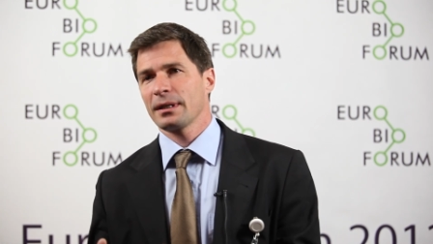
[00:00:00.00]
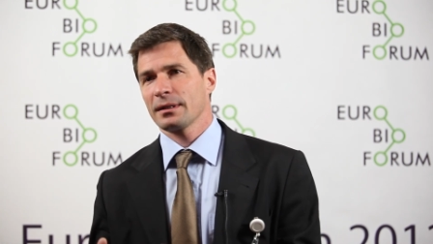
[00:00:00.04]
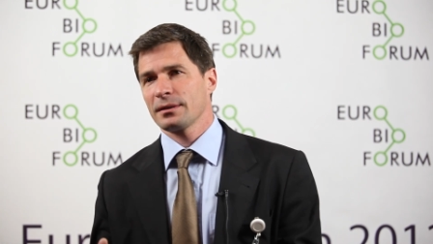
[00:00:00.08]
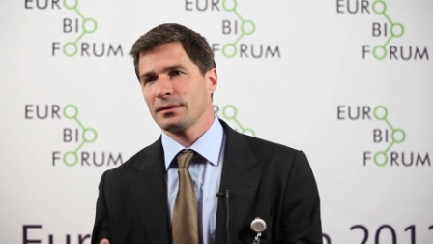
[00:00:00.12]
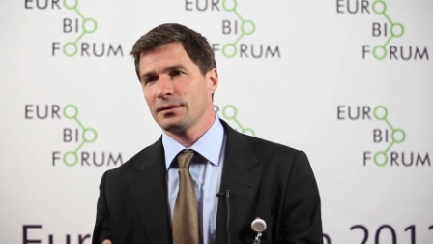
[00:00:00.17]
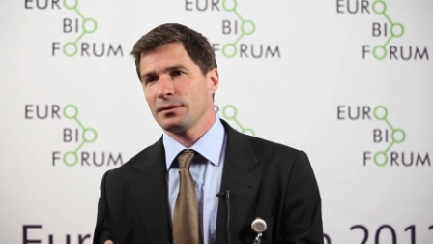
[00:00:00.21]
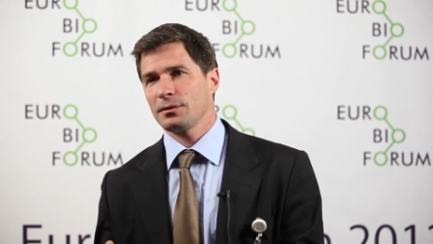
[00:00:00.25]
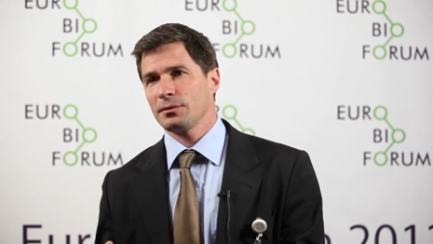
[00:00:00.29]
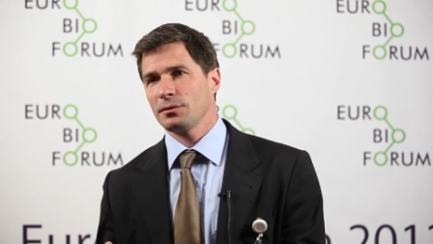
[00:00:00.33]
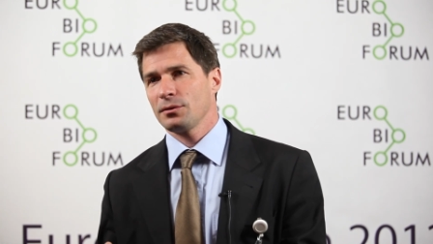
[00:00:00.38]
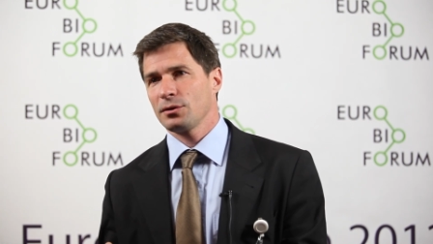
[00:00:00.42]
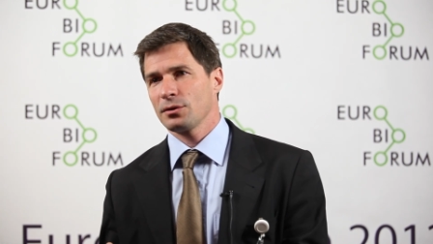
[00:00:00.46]

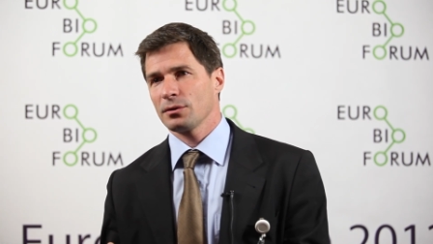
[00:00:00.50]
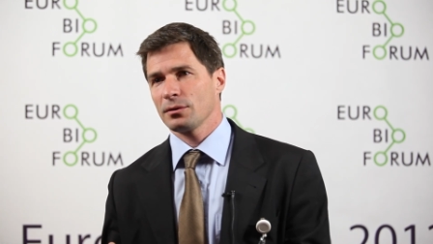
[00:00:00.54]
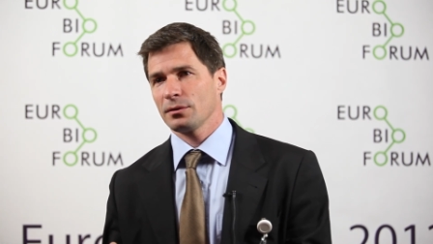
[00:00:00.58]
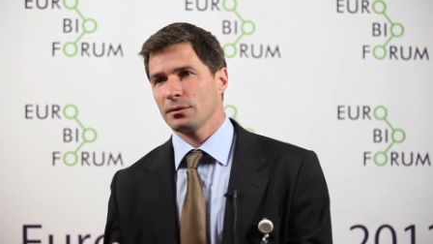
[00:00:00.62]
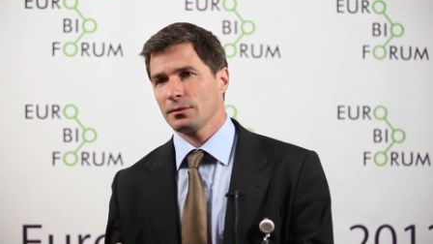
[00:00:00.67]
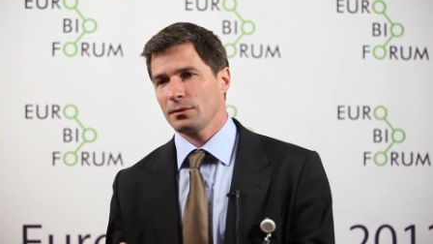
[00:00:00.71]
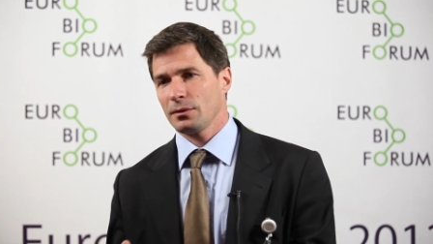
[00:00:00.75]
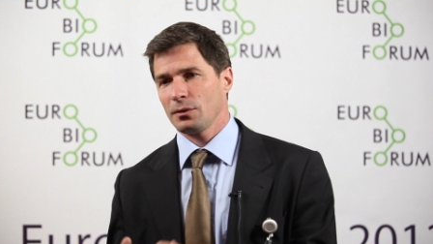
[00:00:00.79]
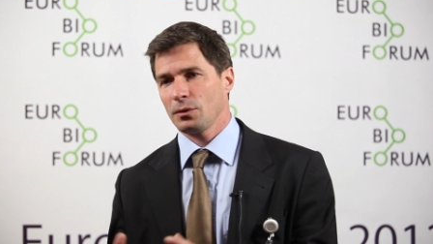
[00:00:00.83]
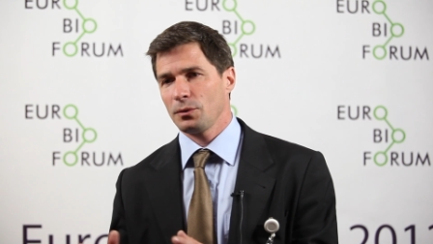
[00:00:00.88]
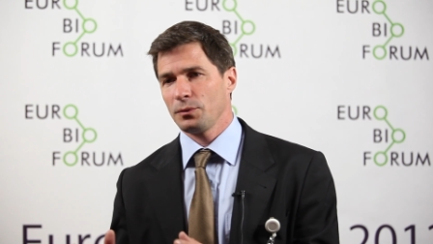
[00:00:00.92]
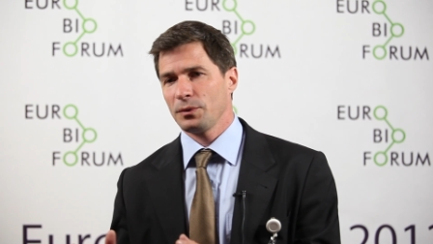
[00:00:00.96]

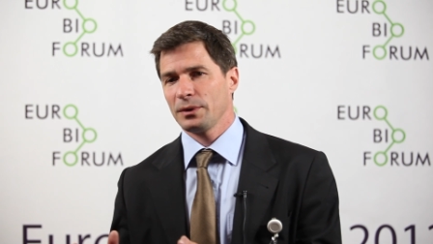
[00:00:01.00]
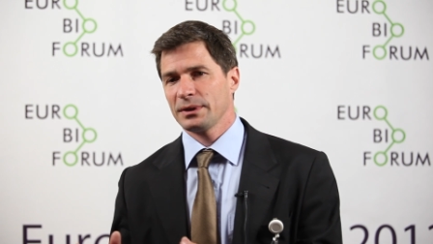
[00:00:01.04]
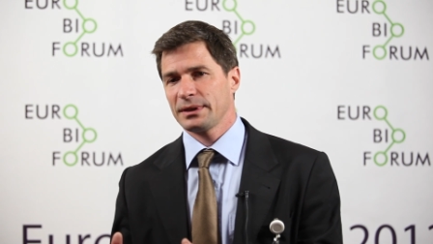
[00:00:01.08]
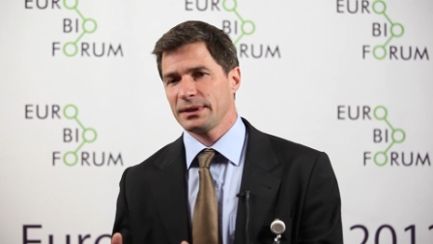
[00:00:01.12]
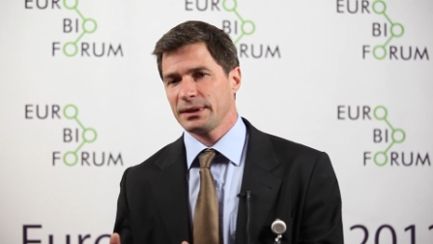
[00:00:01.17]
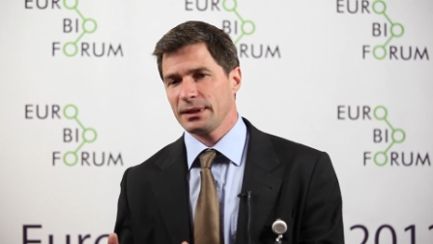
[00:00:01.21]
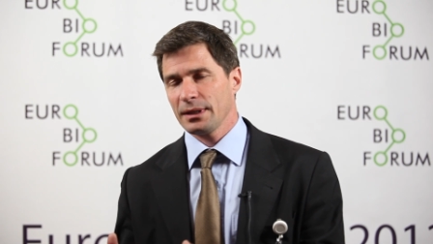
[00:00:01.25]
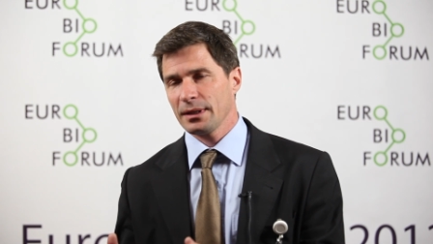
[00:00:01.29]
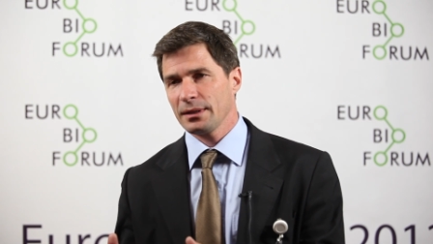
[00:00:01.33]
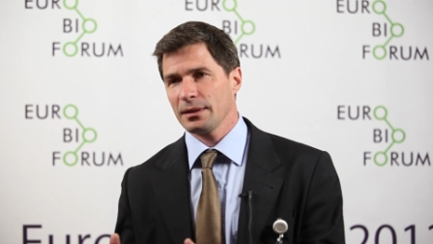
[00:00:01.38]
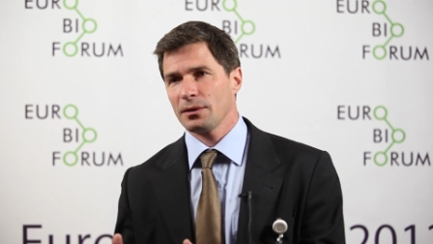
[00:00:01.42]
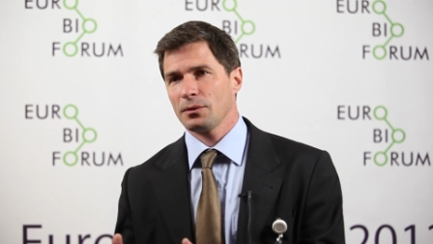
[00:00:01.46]
institution,
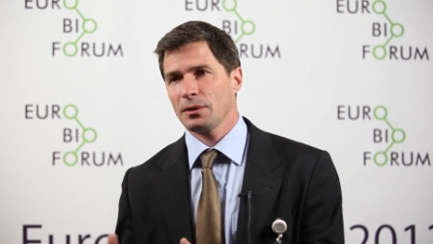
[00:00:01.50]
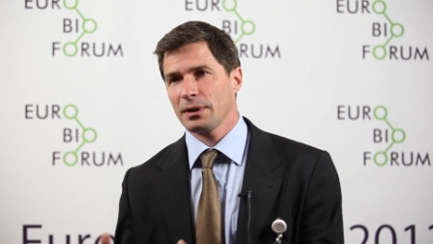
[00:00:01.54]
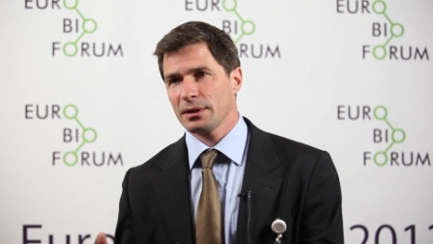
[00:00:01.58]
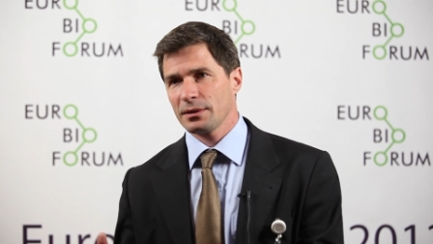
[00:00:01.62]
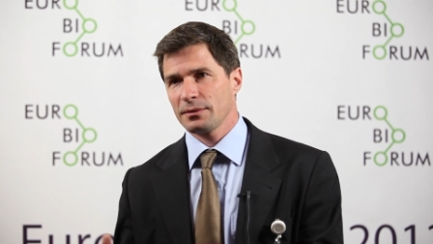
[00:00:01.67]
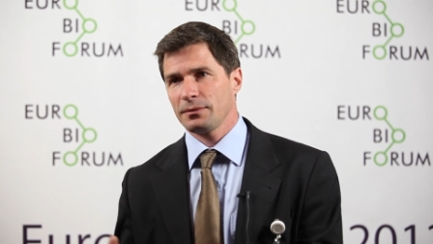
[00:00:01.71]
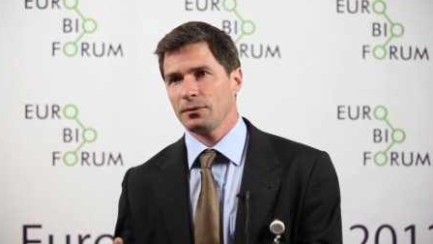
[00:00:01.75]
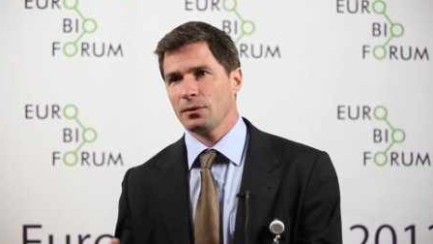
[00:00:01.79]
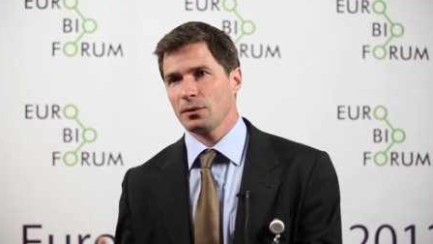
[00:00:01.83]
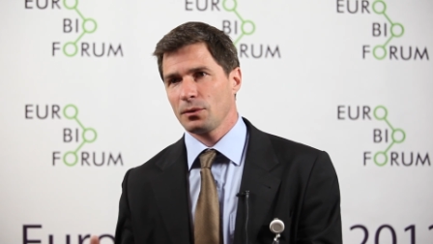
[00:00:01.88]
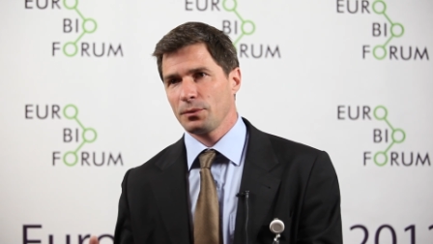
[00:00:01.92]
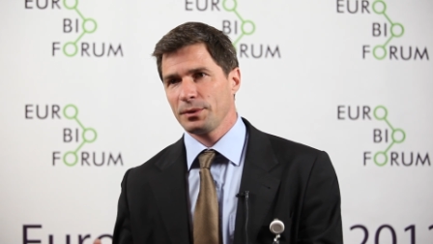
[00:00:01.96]
CNRS
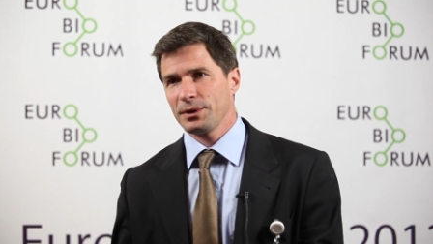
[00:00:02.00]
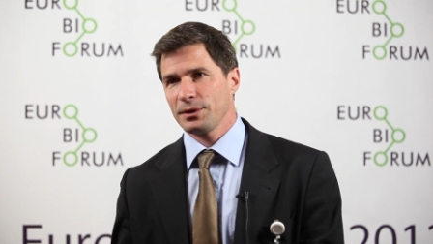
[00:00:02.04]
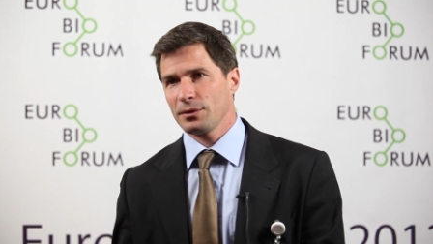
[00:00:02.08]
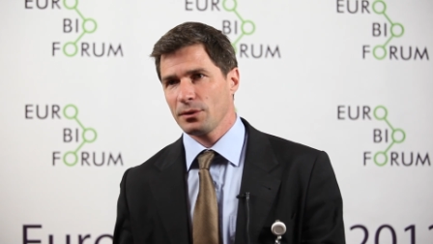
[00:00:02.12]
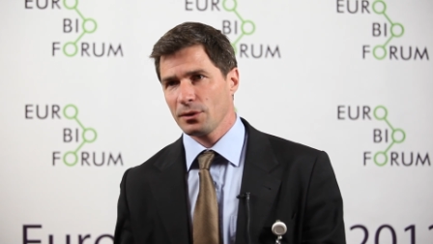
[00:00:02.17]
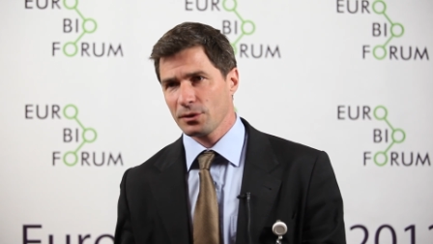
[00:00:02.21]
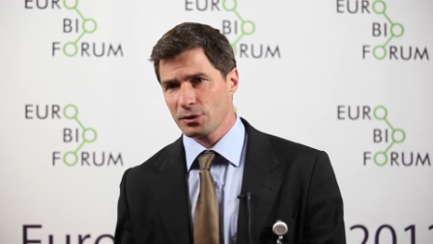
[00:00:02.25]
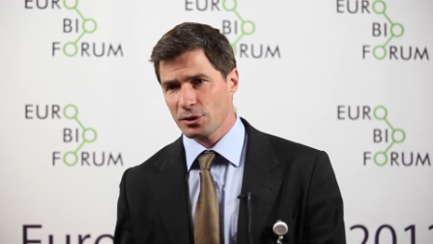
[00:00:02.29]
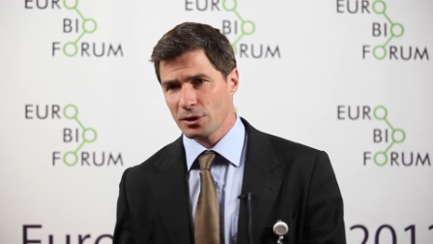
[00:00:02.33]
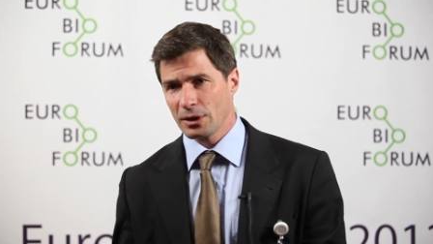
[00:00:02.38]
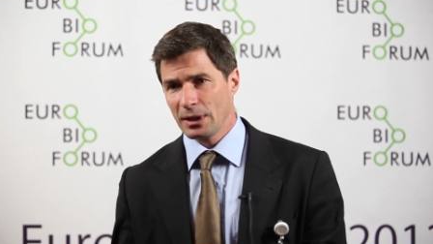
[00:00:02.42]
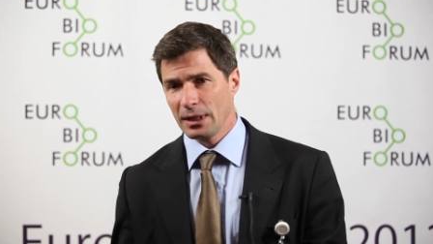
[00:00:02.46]
for
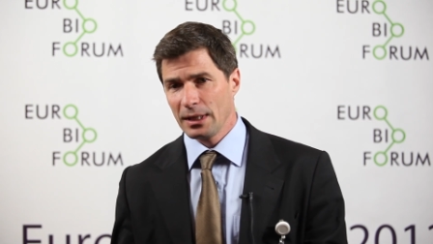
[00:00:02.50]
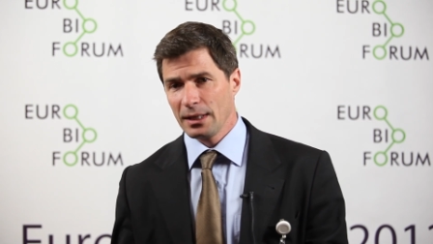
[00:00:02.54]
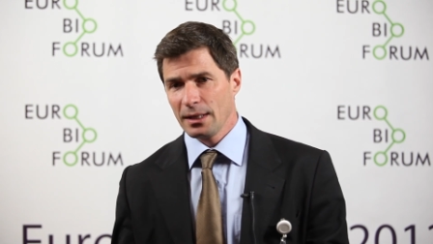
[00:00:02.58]
research.